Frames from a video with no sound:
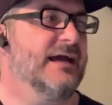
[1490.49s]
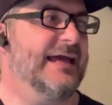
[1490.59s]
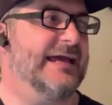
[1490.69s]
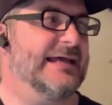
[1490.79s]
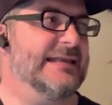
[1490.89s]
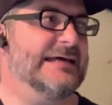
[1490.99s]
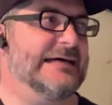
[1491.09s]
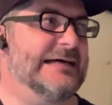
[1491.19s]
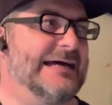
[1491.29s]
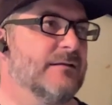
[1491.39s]
And
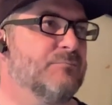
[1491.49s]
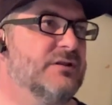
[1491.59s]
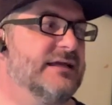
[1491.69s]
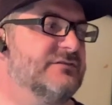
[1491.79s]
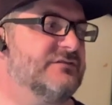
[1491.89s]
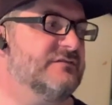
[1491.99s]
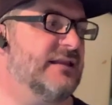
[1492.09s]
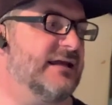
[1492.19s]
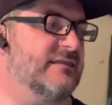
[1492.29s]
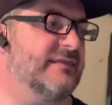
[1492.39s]
at a place
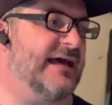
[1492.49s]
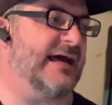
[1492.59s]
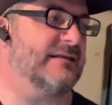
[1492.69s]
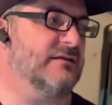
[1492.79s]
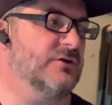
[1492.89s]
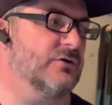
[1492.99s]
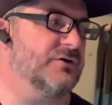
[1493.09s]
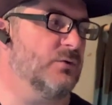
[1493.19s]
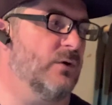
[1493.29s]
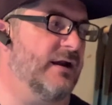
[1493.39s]
like that,
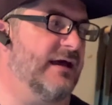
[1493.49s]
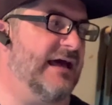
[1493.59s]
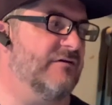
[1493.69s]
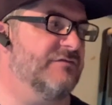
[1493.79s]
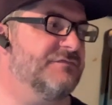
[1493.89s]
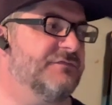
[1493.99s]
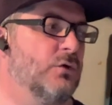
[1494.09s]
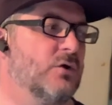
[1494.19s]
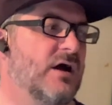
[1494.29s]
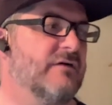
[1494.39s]
you want to have
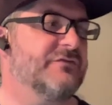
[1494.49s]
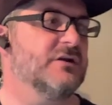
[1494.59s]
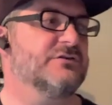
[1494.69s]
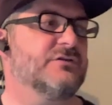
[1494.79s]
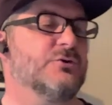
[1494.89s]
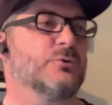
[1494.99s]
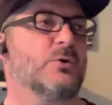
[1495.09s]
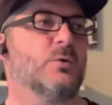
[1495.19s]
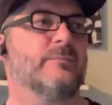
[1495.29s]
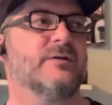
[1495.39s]
full confidence in your
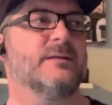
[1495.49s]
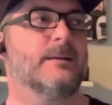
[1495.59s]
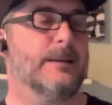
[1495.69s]
equipment.